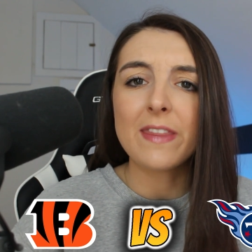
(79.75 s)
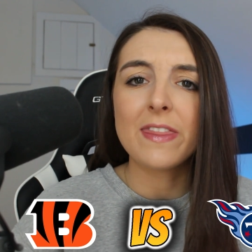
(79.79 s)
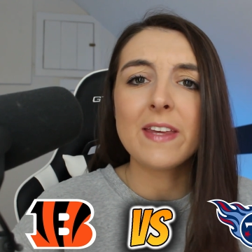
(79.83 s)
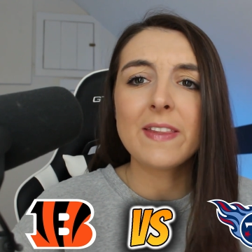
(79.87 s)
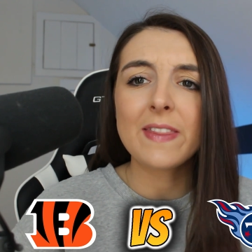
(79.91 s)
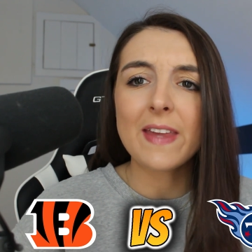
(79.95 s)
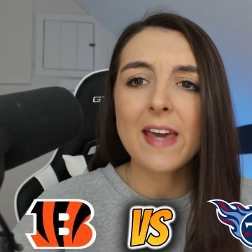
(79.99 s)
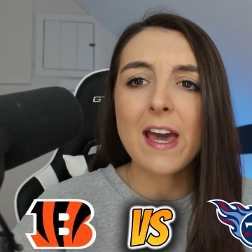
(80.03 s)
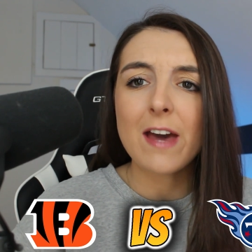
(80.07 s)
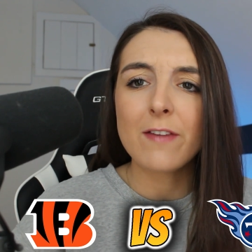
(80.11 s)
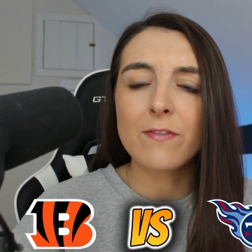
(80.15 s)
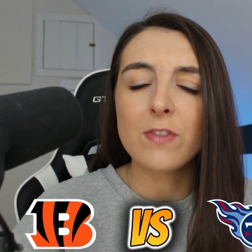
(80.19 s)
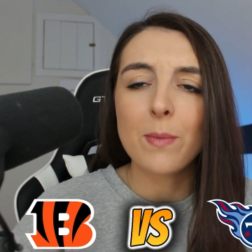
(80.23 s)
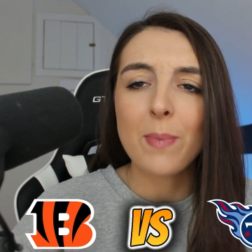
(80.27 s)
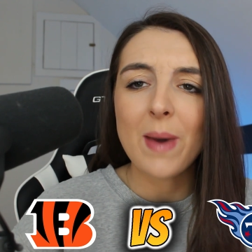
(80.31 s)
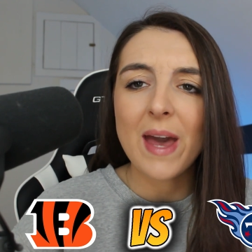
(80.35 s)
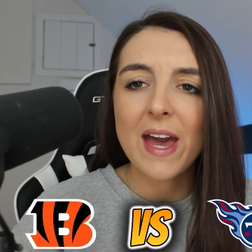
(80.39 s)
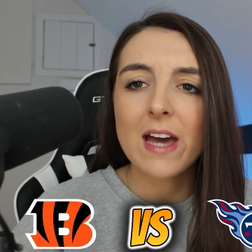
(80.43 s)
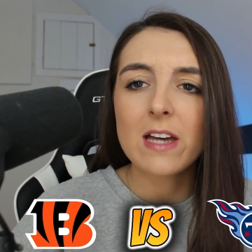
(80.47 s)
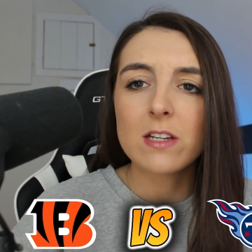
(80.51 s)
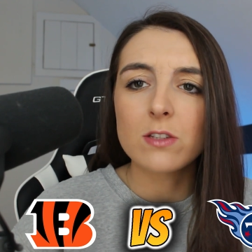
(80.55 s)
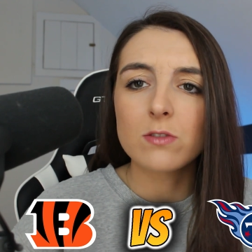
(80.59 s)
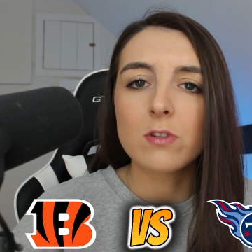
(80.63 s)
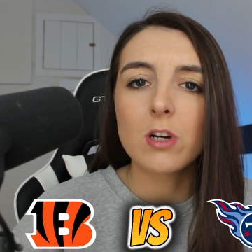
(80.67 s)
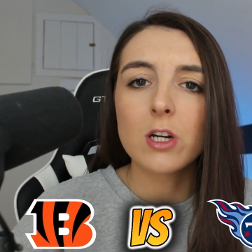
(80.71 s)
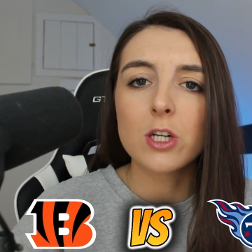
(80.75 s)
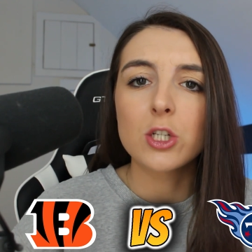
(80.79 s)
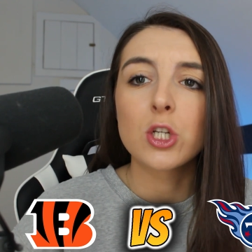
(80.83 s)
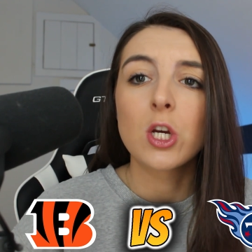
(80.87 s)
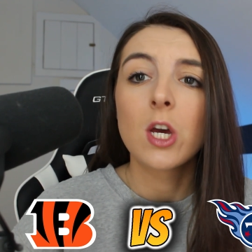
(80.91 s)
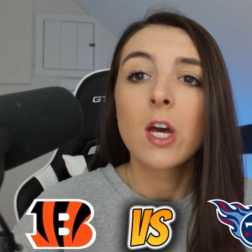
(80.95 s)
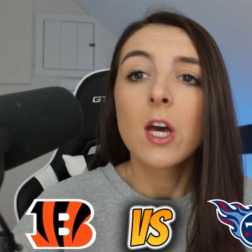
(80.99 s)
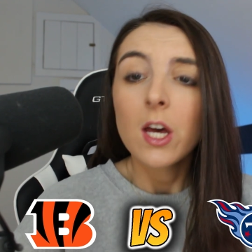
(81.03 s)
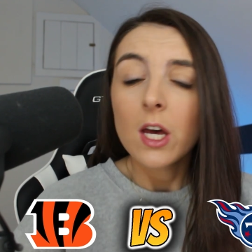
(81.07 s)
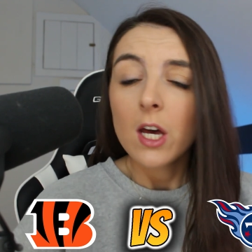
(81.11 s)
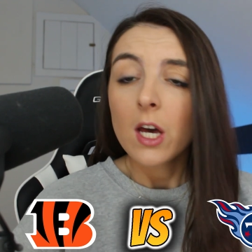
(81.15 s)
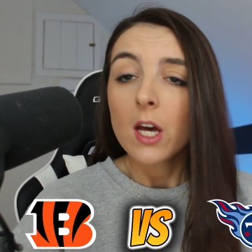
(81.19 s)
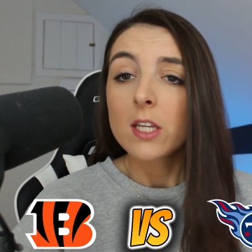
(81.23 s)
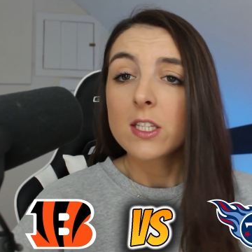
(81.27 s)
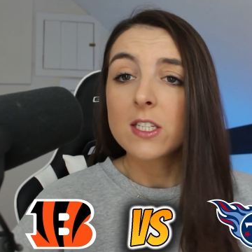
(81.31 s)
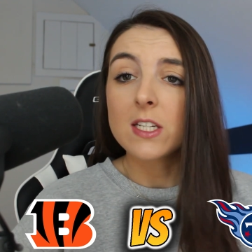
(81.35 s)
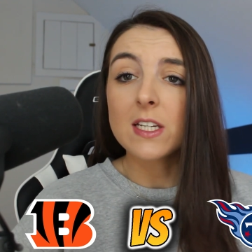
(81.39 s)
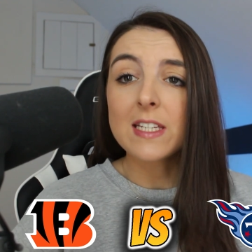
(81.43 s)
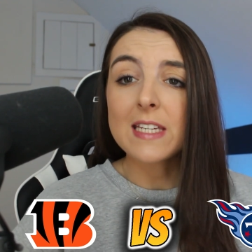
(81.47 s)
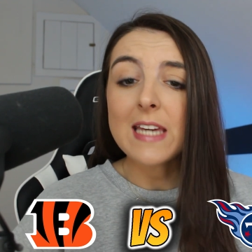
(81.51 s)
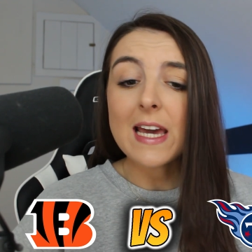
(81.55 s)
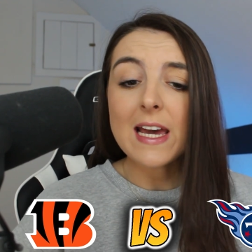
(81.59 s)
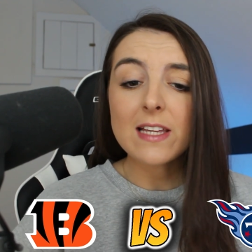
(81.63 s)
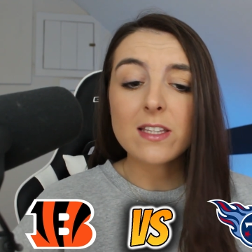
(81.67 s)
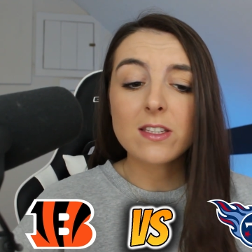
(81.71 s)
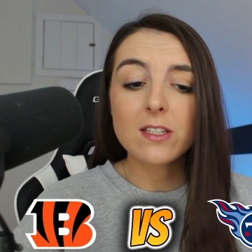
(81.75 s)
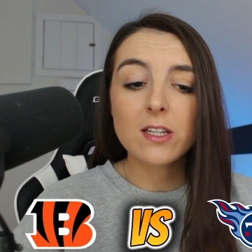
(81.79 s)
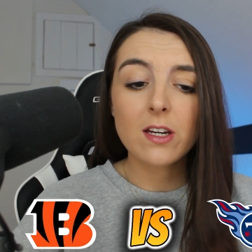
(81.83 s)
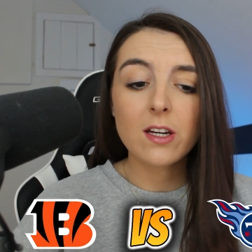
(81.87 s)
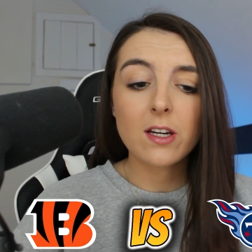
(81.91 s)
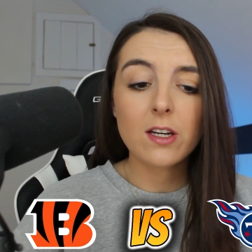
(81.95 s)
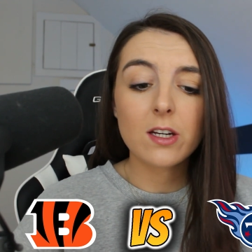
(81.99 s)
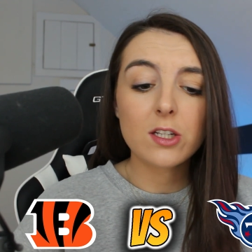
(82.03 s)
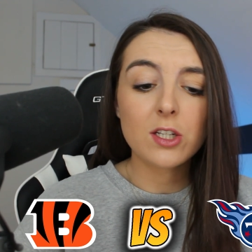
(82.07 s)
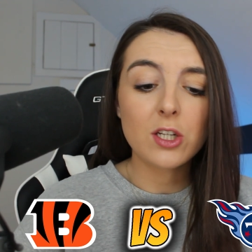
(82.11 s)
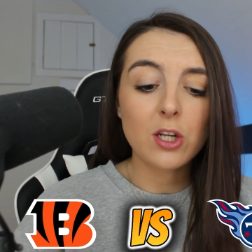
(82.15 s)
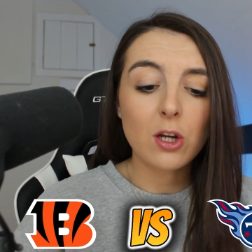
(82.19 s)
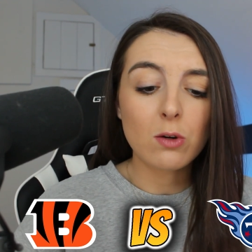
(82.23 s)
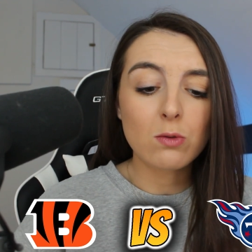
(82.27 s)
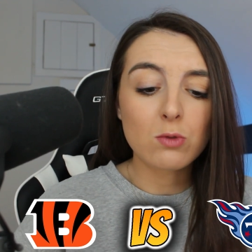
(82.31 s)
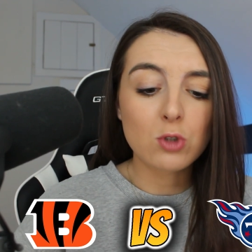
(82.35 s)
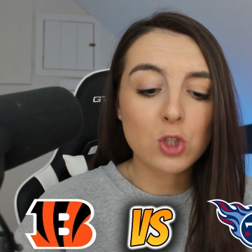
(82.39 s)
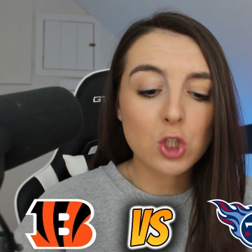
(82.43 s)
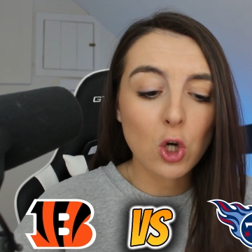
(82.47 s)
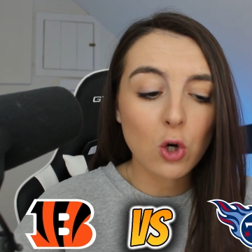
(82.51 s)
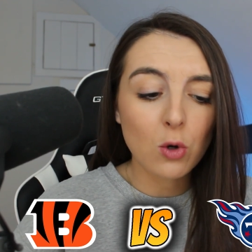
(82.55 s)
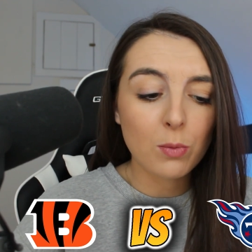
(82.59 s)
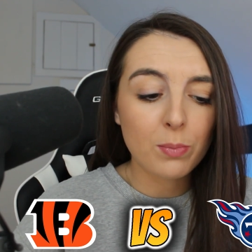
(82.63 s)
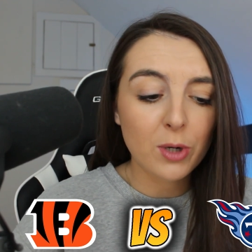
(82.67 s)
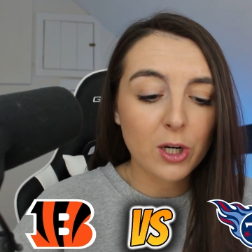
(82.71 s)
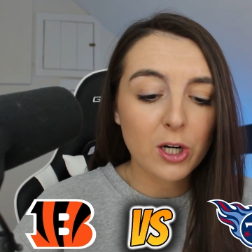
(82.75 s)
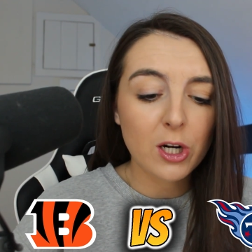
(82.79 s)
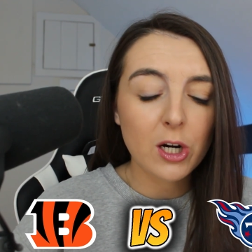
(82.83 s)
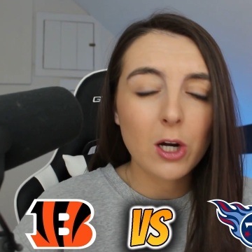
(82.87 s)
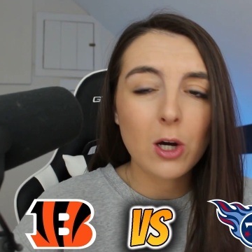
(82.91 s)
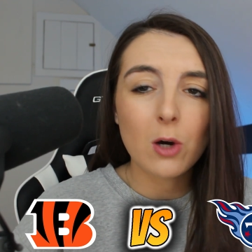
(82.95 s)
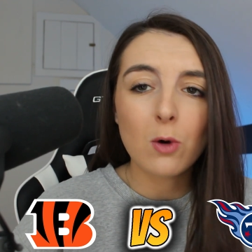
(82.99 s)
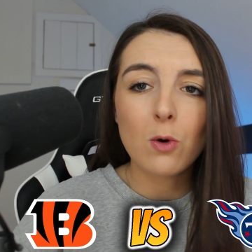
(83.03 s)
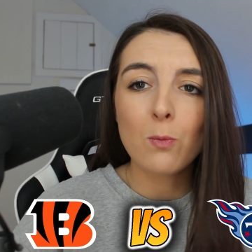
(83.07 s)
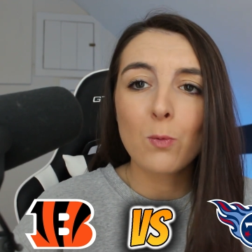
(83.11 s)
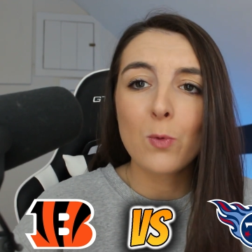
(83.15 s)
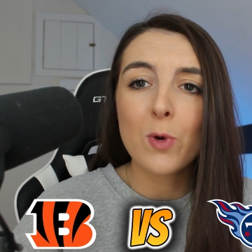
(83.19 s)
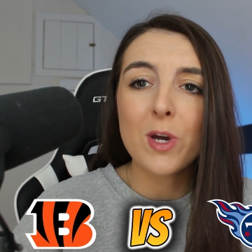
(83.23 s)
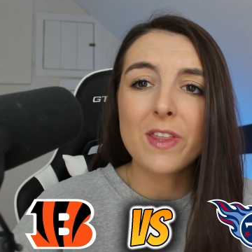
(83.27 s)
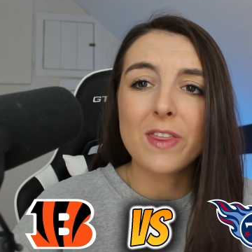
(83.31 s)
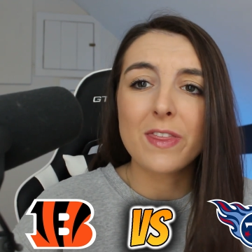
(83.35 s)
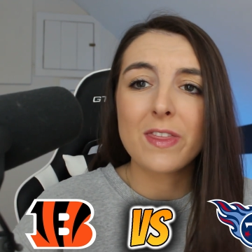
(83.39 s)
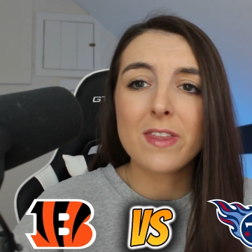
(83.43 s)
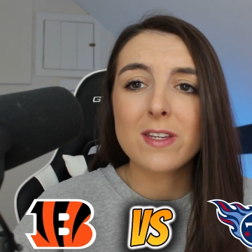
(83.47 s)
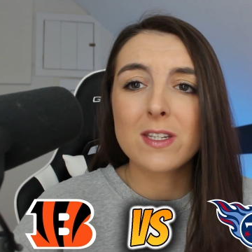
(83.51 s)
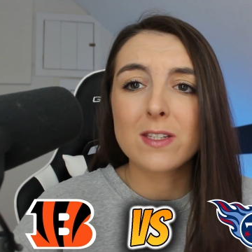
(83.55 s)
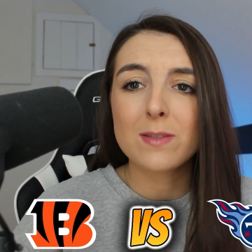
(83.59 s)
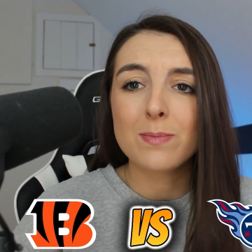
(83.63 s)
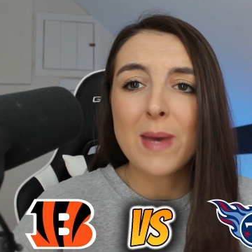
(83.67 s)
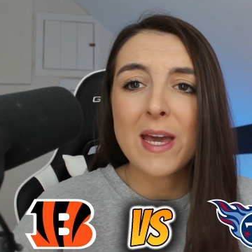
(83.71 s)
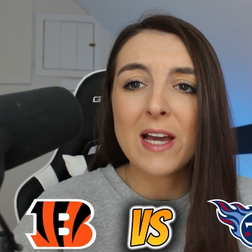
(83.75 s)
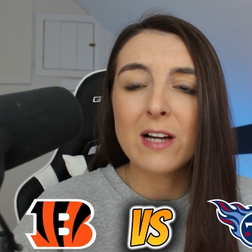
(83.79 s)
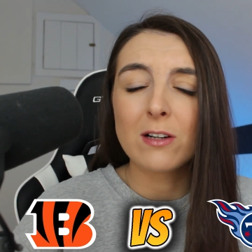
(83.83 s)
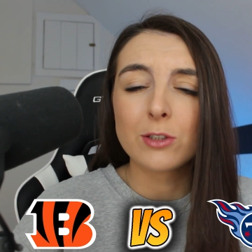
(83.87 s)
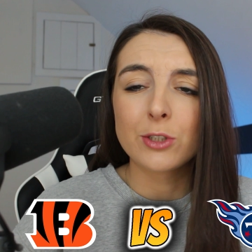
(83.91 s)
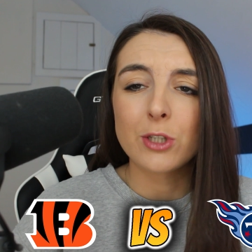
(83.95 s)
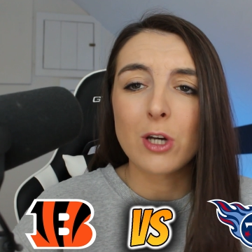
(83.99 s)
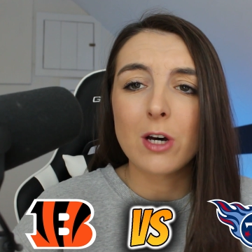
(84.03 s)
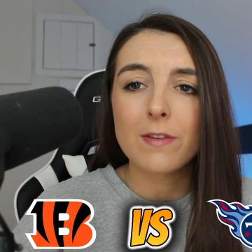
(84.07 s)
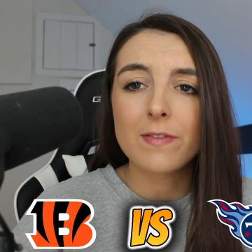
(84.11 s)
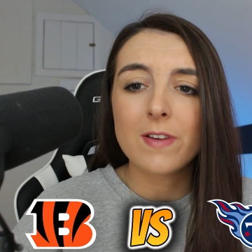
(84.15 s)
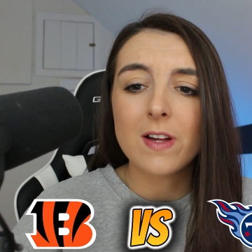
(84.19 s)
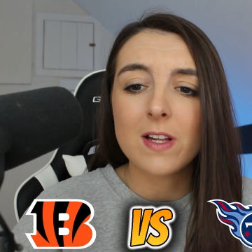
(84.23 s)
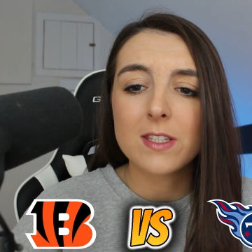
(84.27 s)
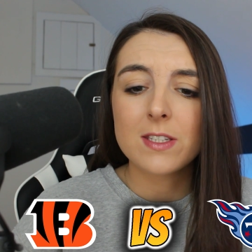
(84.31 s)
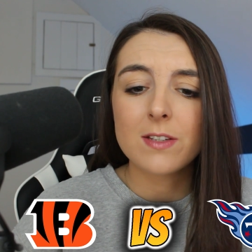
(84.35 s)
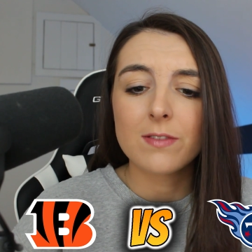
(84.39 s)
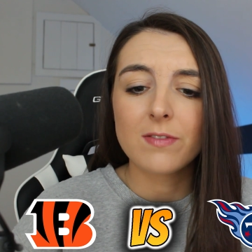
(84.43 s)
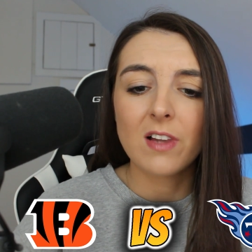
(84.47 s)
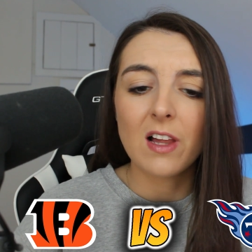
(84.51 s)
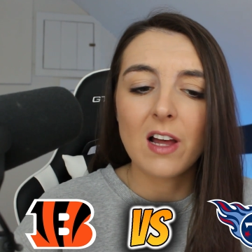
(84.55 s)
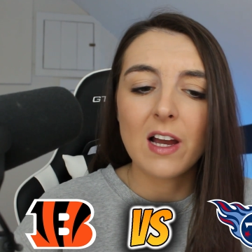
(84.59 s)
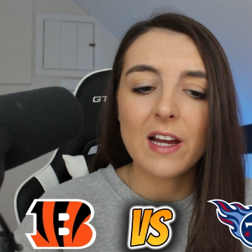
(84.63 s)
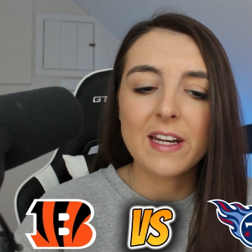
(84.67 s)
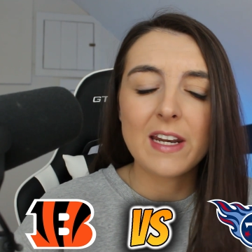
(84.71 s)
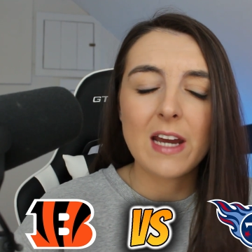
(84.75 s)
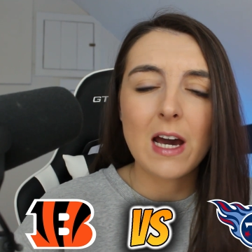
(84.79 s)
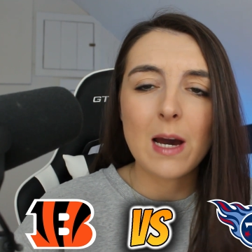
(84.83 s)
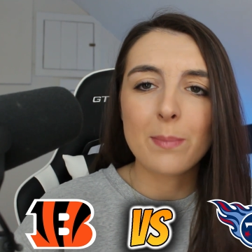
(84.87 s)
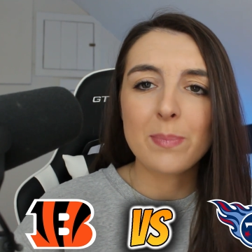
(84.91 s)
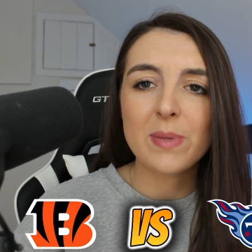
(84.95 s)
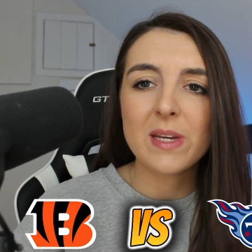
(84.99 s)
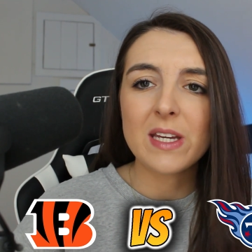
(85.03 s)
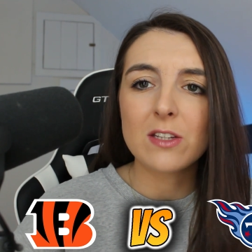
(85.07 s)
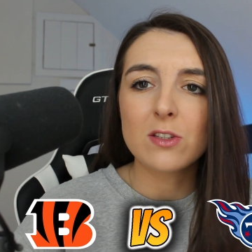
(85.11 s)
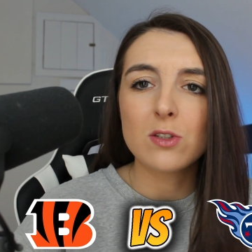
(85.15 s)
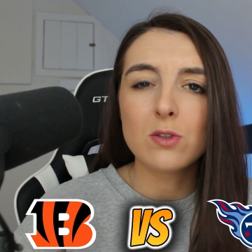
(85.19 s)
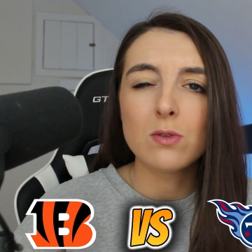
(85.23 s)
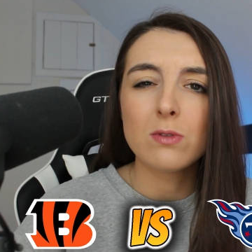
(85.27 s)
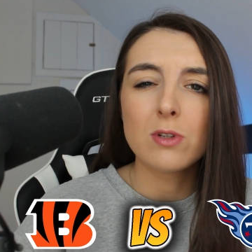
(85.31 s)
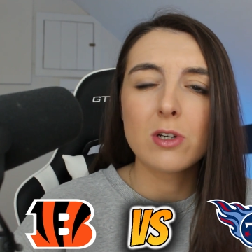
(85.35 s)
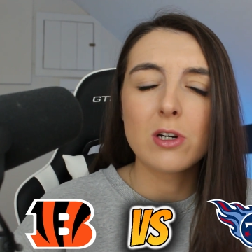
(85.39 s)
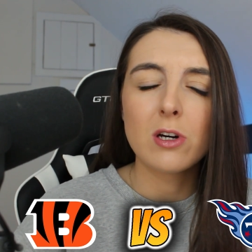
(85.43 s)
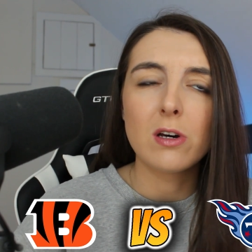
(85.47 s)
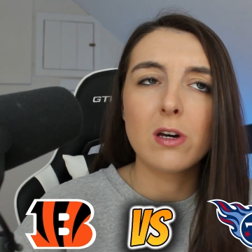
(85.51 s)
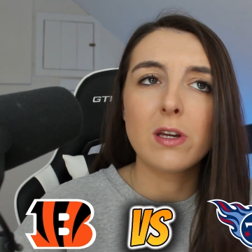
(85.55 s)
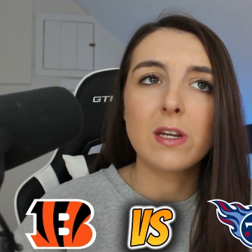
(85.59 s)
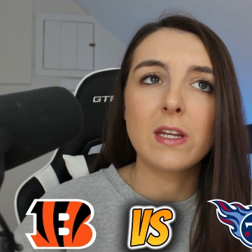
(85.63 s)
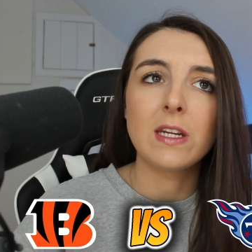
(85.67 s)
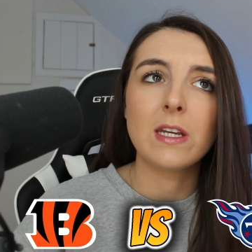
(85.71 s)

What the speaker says: I think they have the pass rush to get to, you know, Joe Burrow with this Bengals offensive line not being too good.